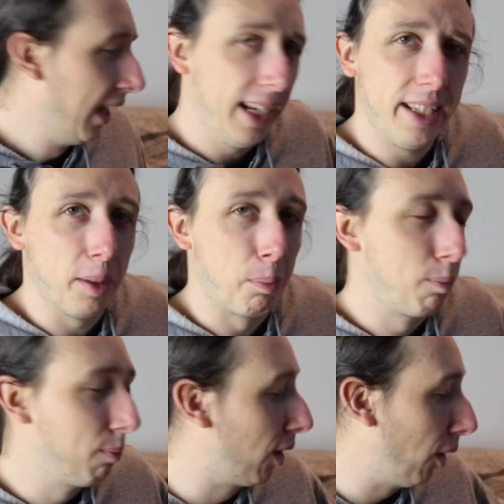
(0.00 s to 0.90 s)
in the
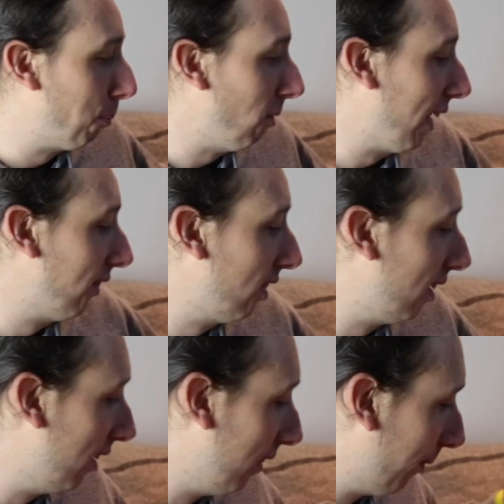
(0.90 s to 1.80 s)
club brand.
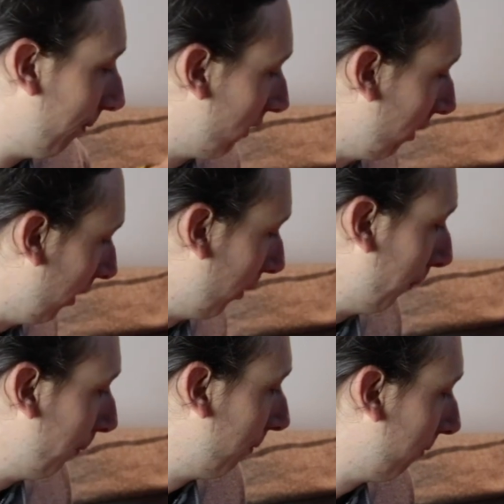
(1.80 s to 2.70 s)

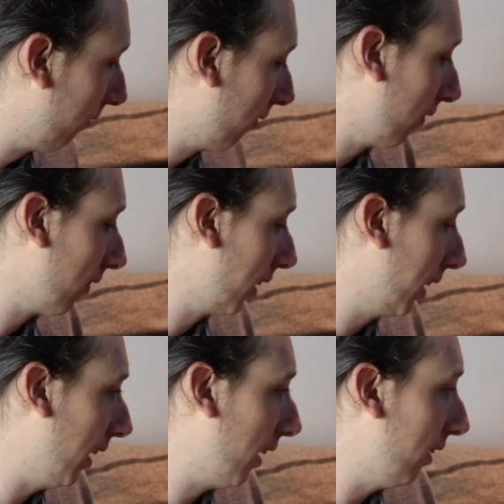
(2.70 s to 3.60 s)
So
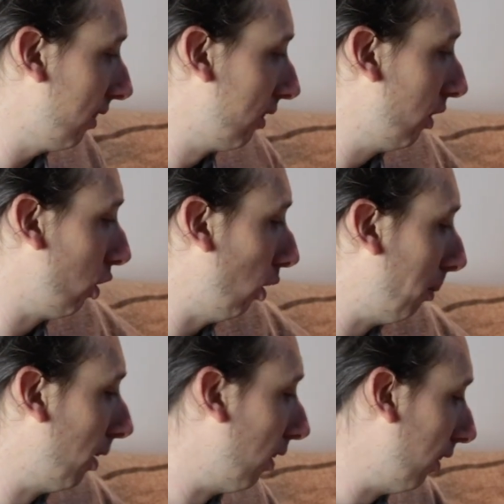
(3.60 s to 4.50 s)
yeah, that's the
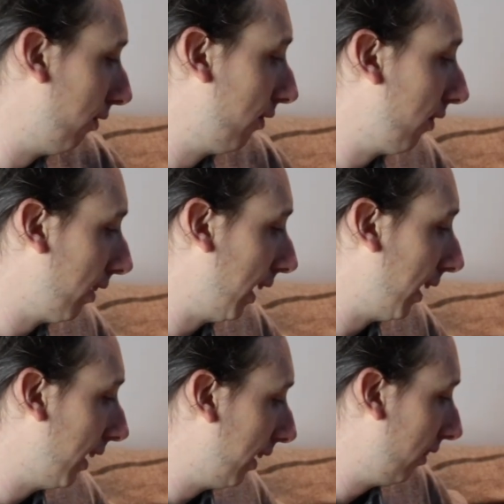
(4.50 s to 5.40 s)
top half,
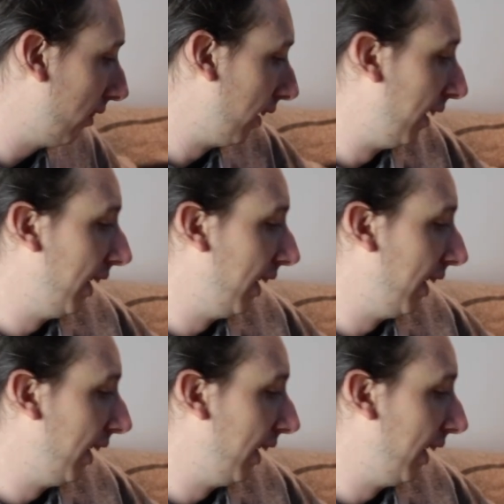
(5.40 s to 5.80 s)
and